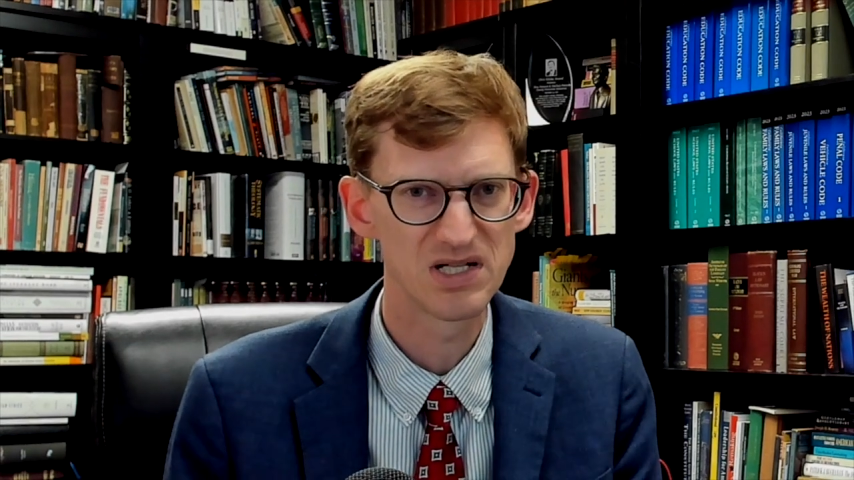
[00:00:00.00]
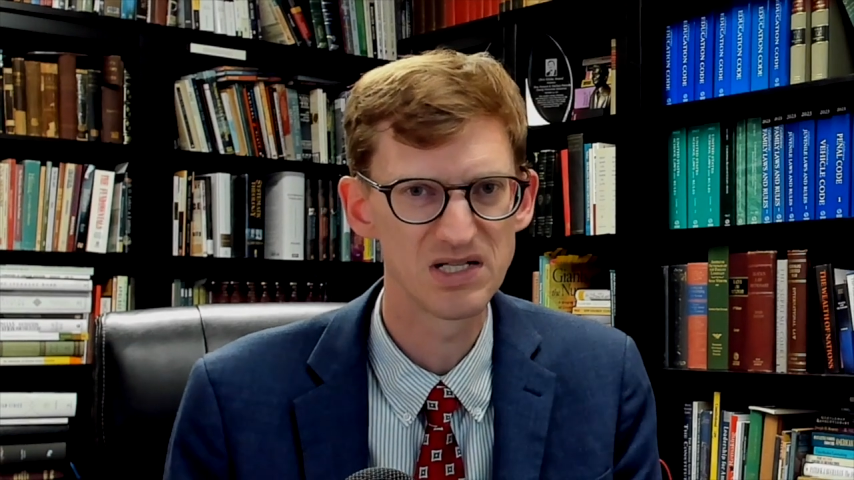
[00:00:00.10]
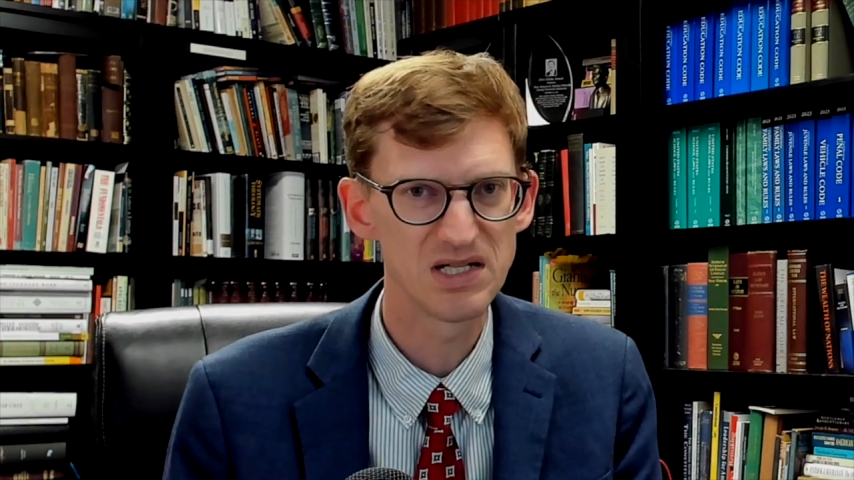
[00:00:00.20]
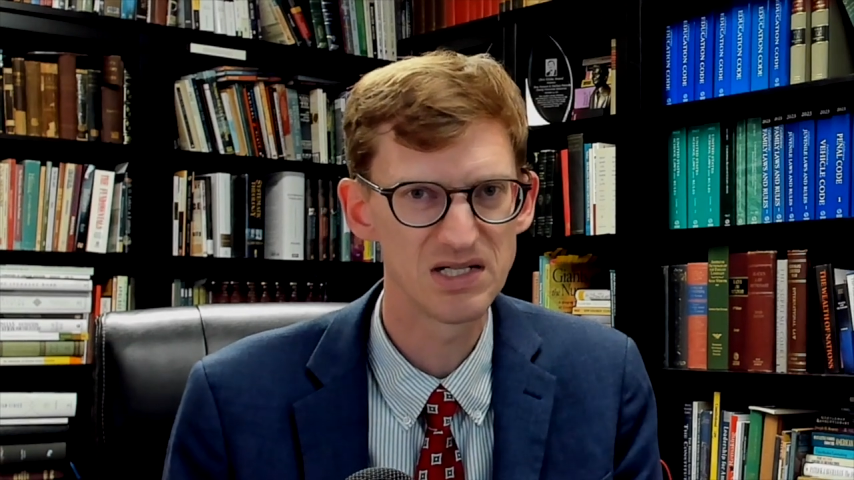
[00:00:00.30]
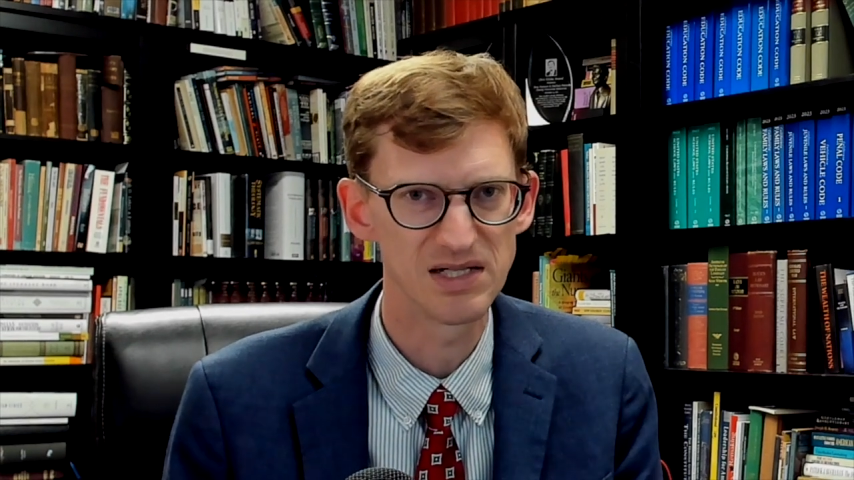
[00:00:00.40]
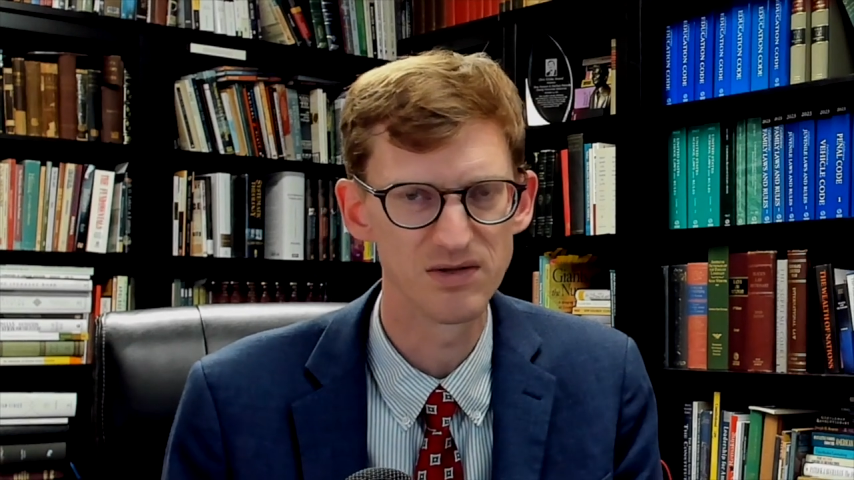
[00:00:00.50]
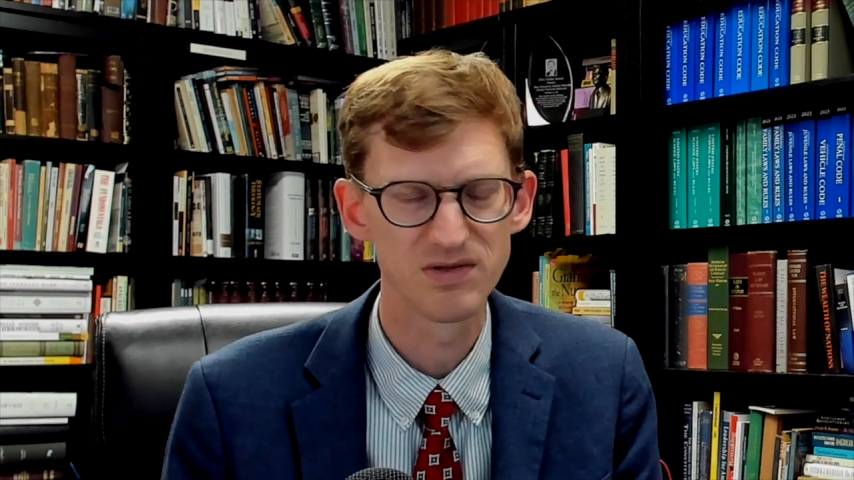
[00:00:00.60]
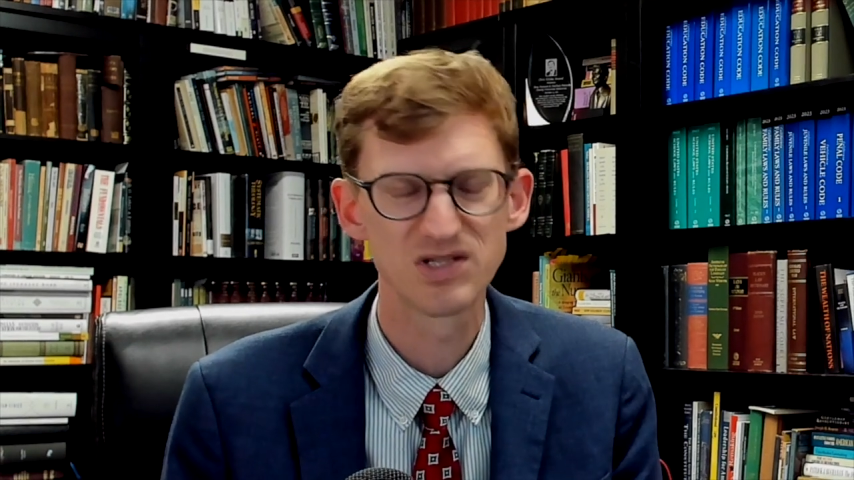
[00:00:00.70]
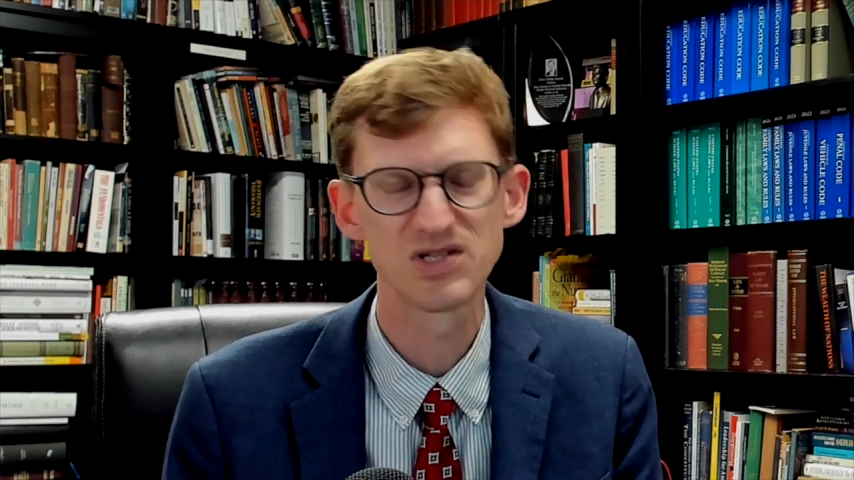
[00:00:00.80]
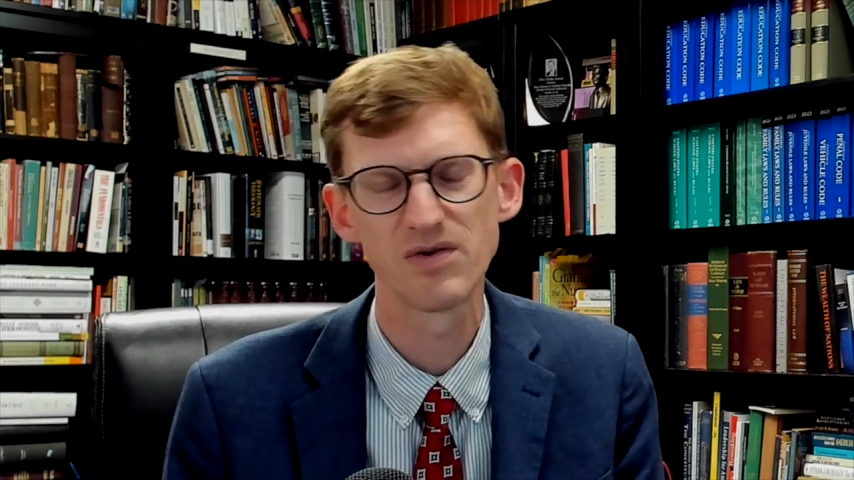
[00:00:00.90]
to detail
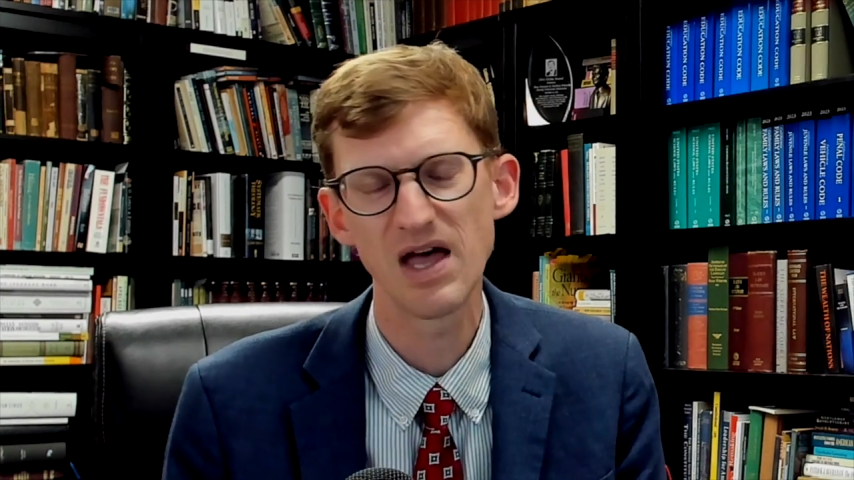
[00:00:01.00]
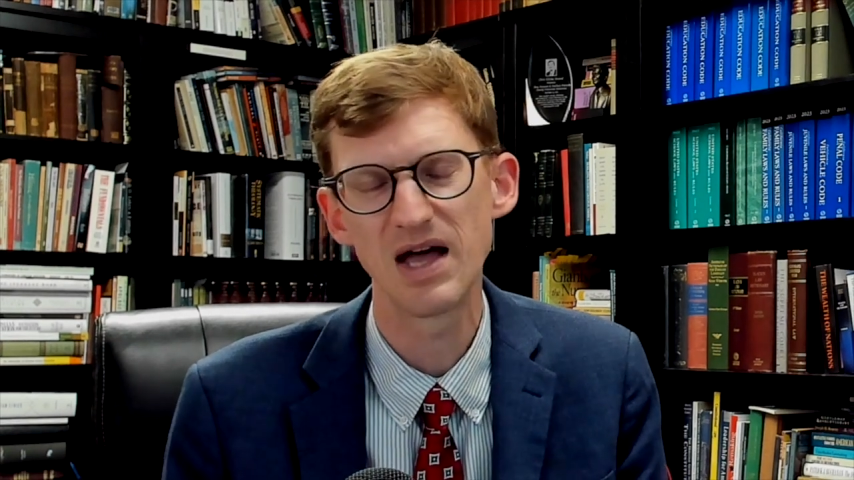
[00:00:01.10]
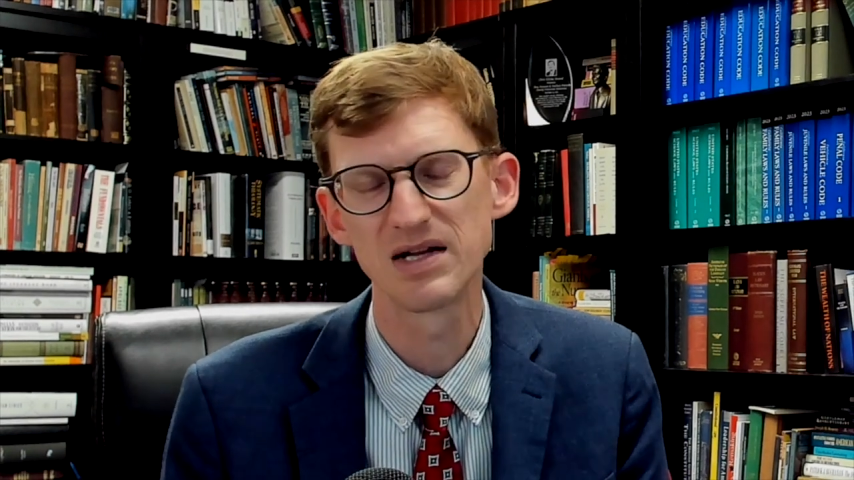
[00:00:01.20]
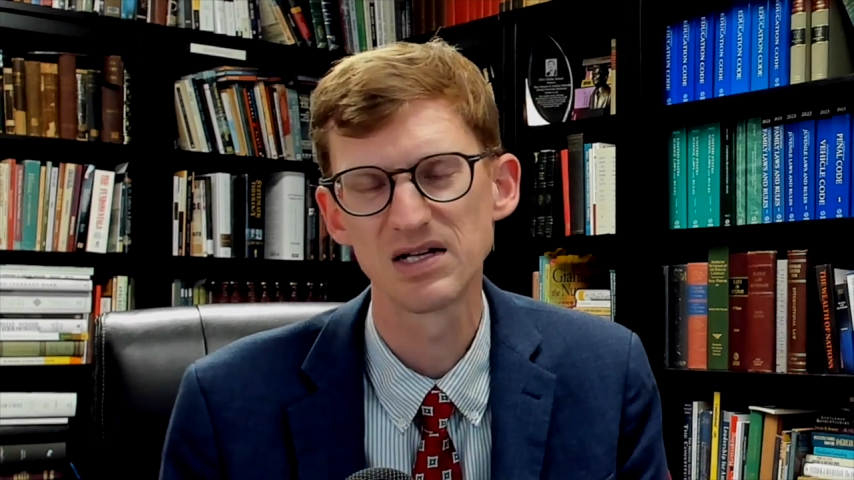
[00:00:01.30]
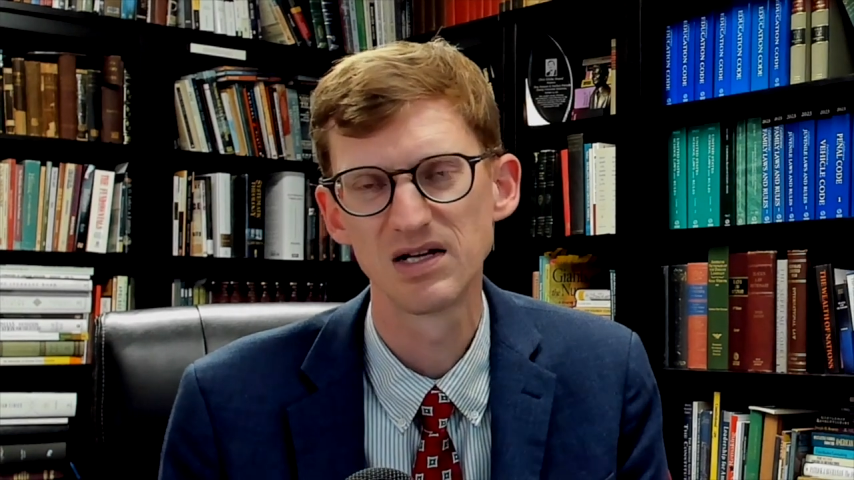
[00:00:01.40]
so that